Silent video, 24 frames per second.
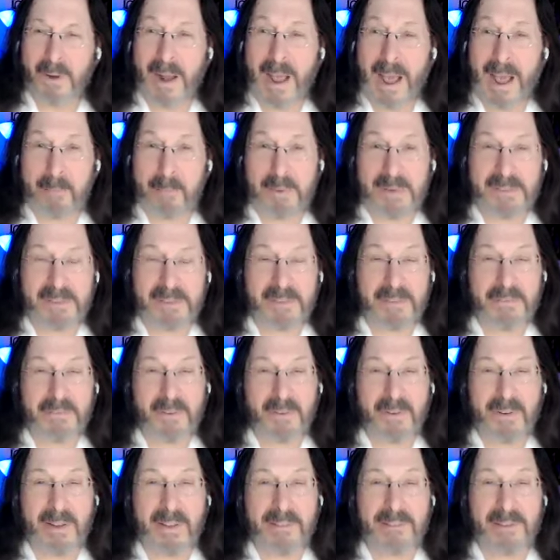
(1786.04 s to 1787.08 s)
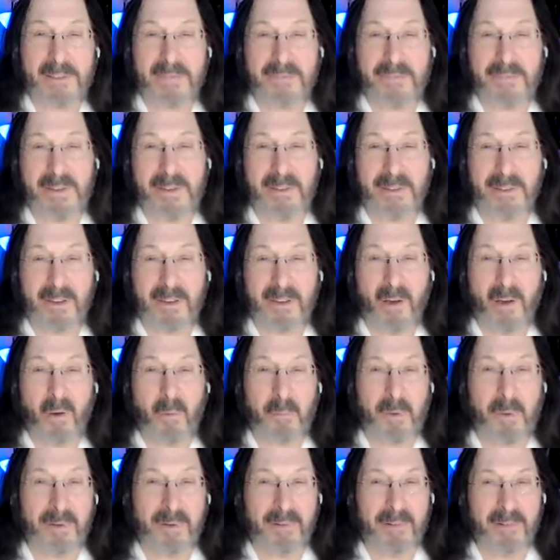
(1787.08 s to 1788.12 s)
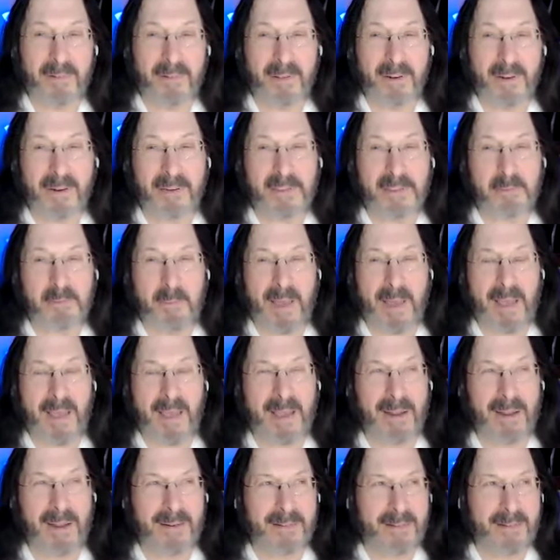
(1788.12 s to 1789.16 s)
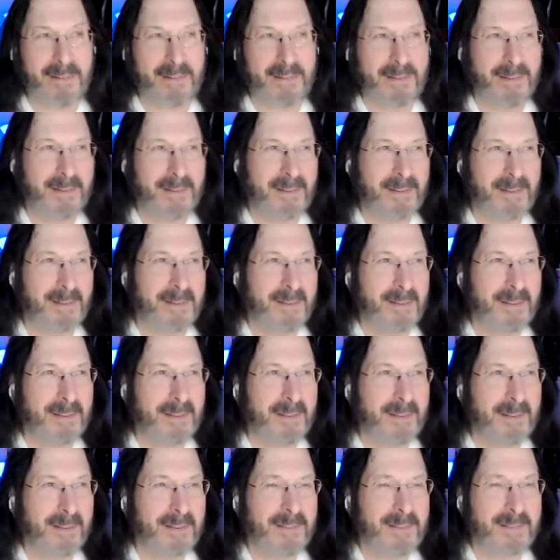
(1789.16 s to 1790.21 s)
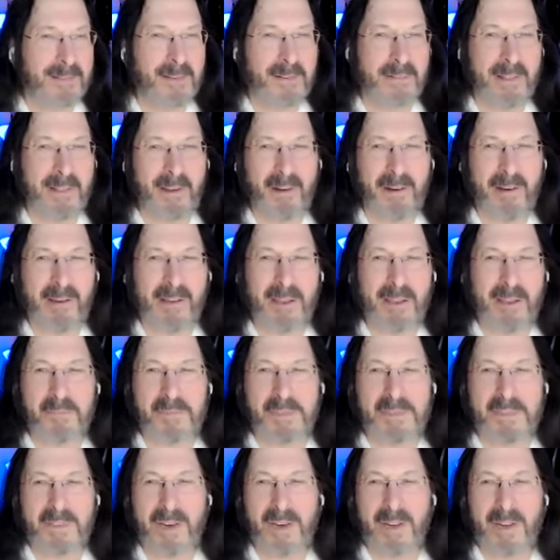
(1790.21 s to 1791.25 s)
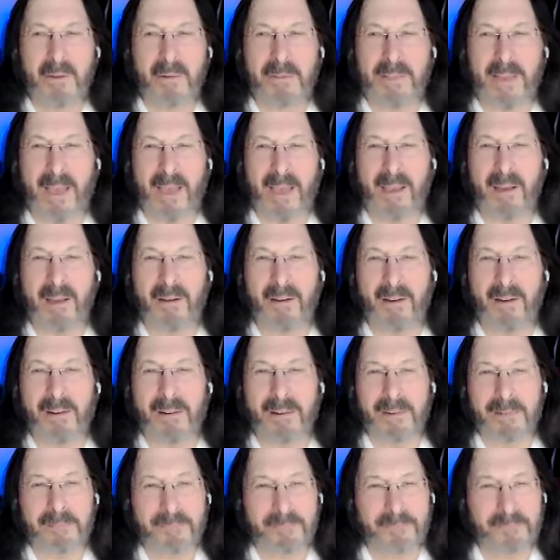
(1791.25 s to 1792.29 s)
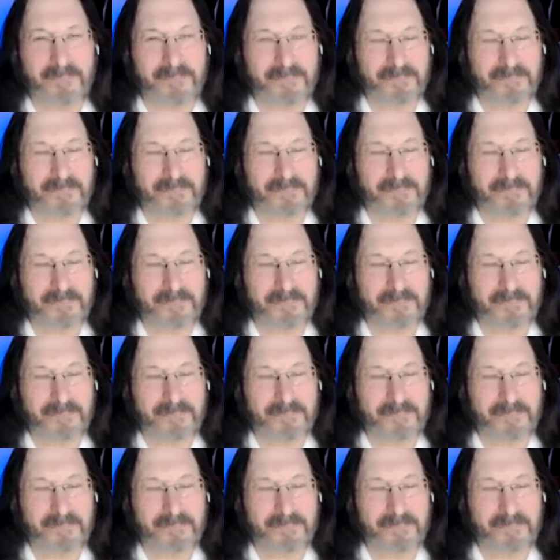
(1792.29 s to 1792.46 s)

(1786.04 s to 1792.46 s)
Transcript: What happens if you let this feeling open and expand? So there I am sitting with anger.